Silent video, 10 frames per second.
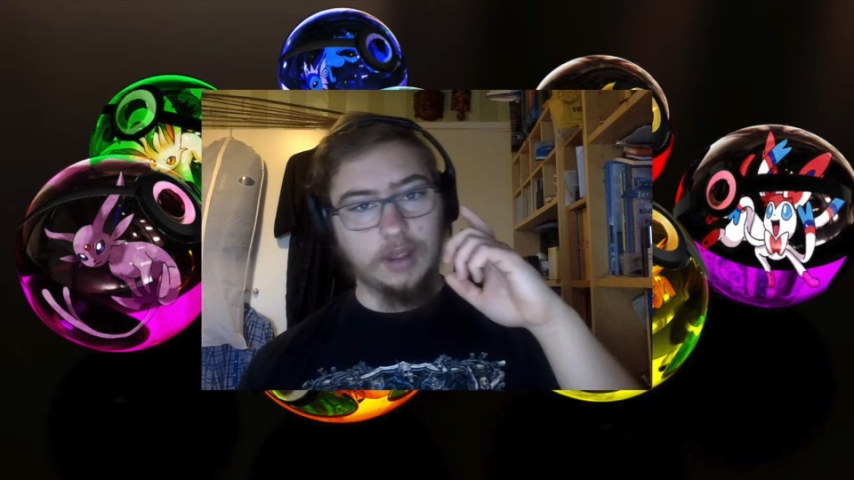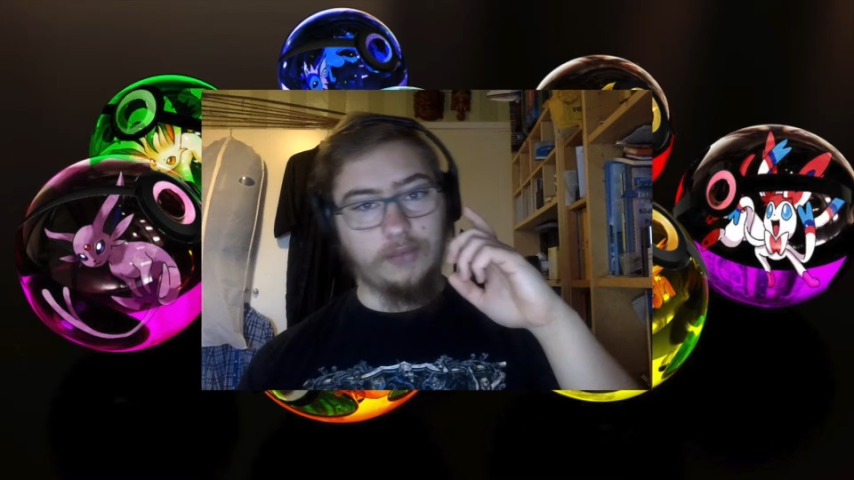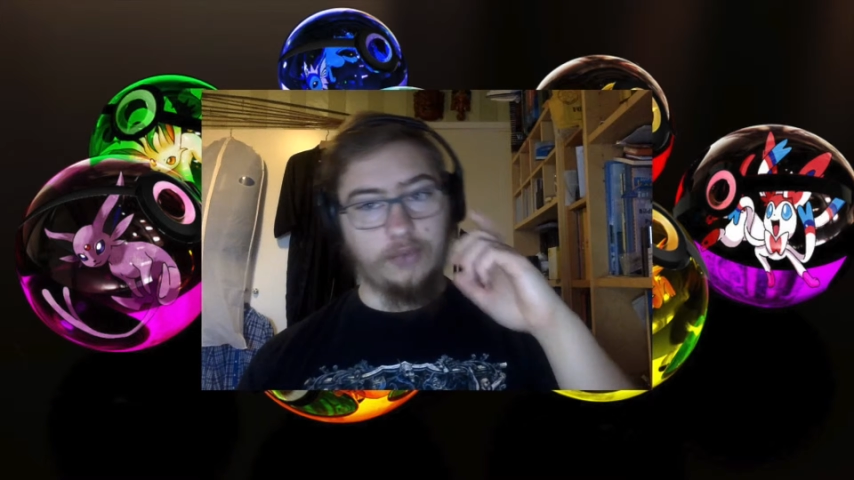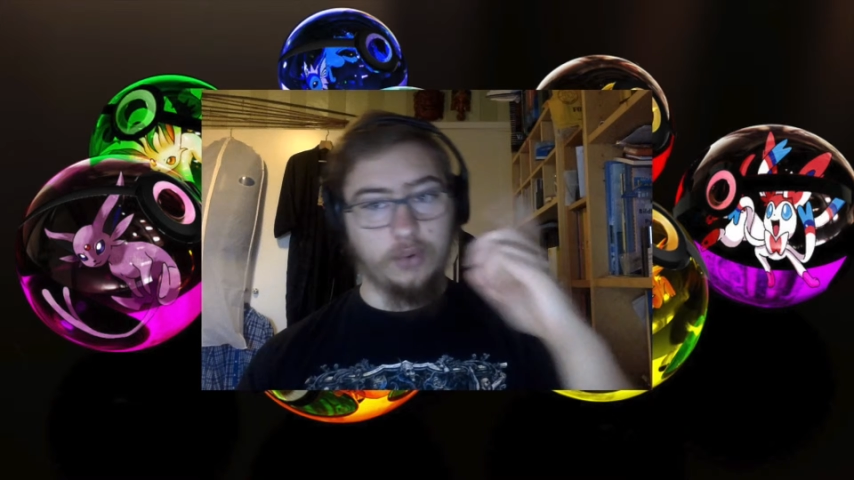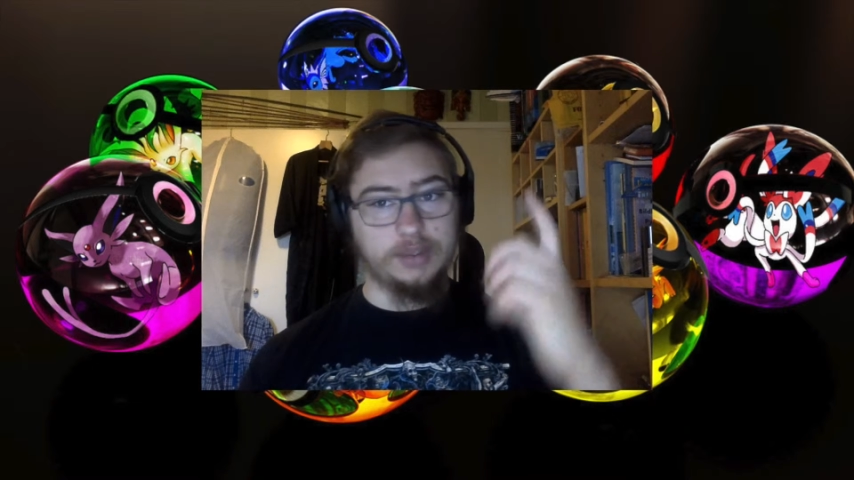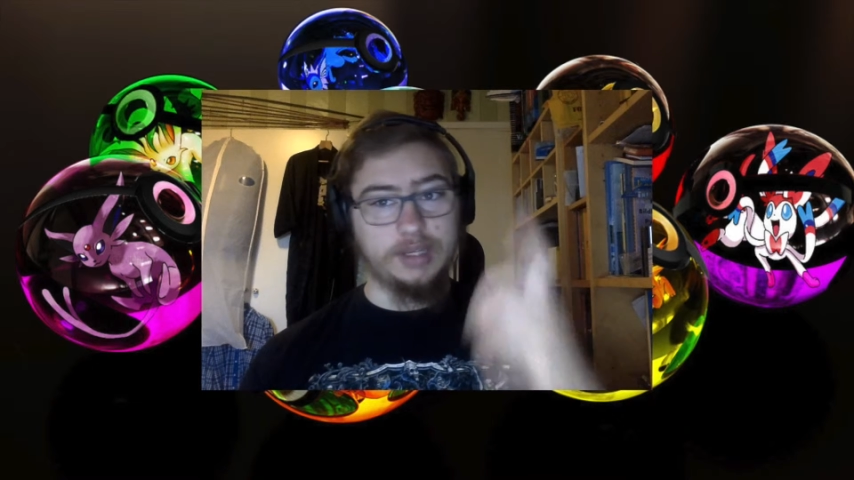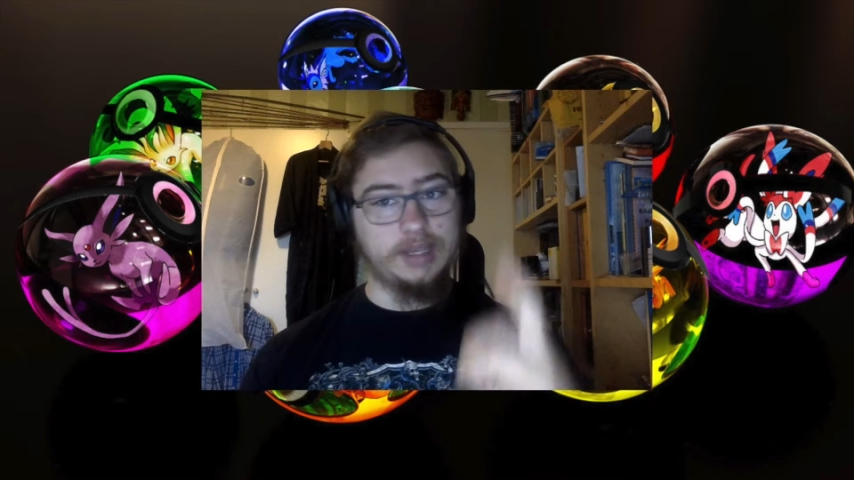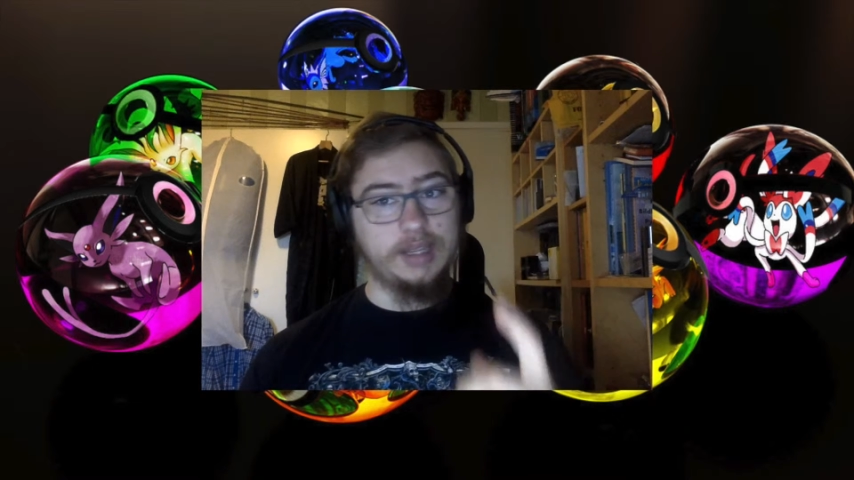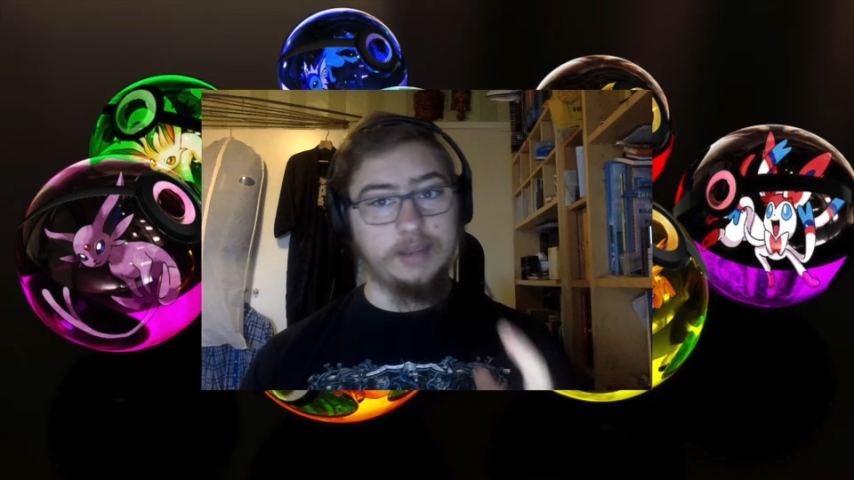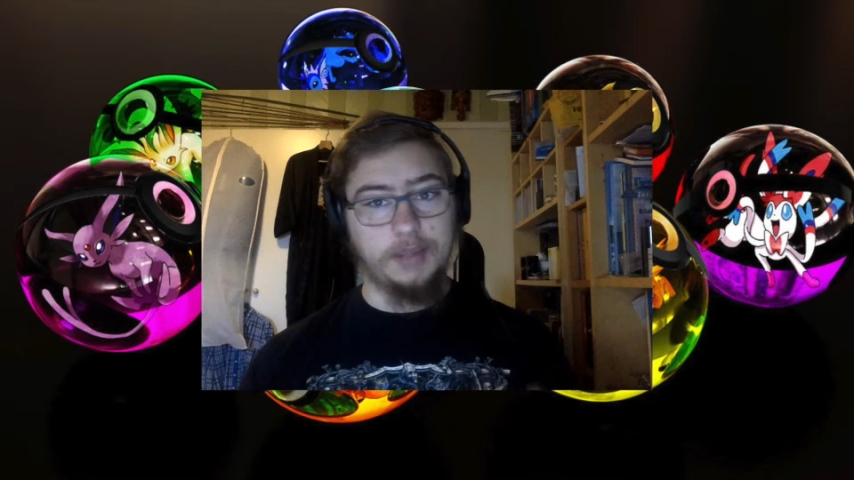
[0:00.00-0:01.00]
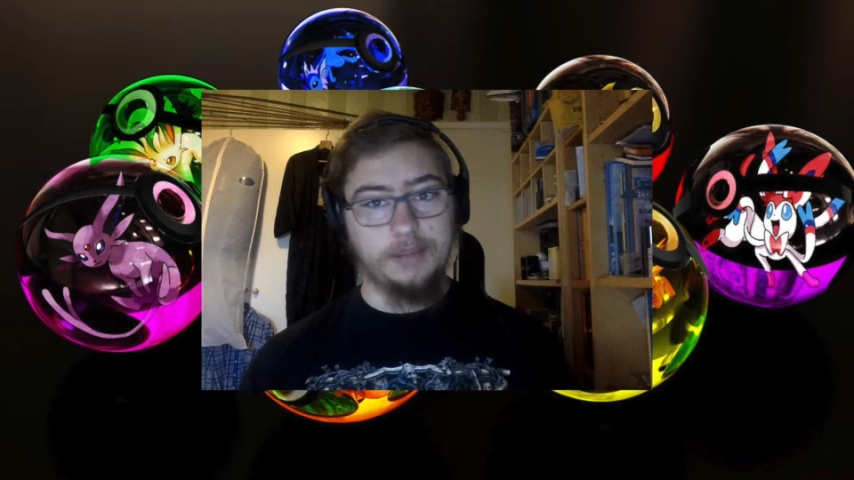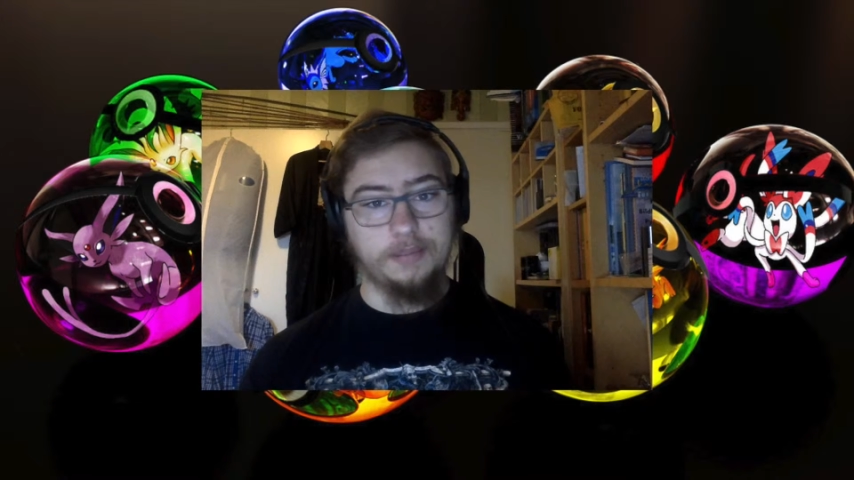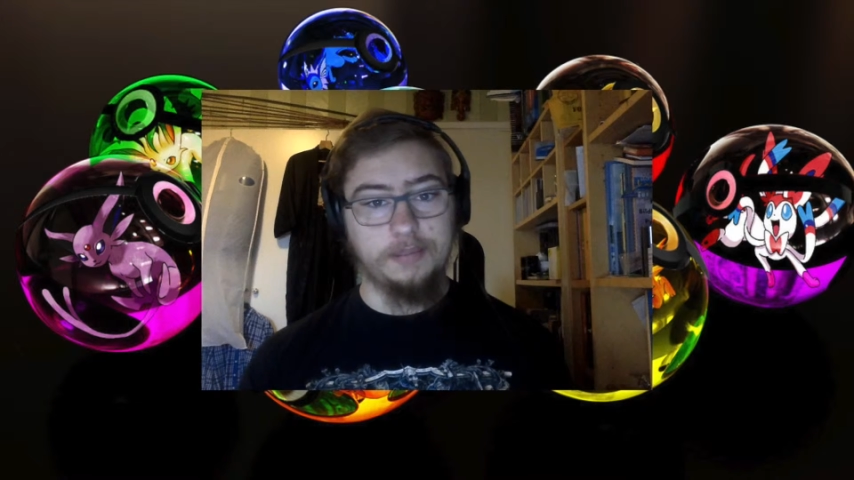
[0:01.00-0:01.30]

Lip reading: if your team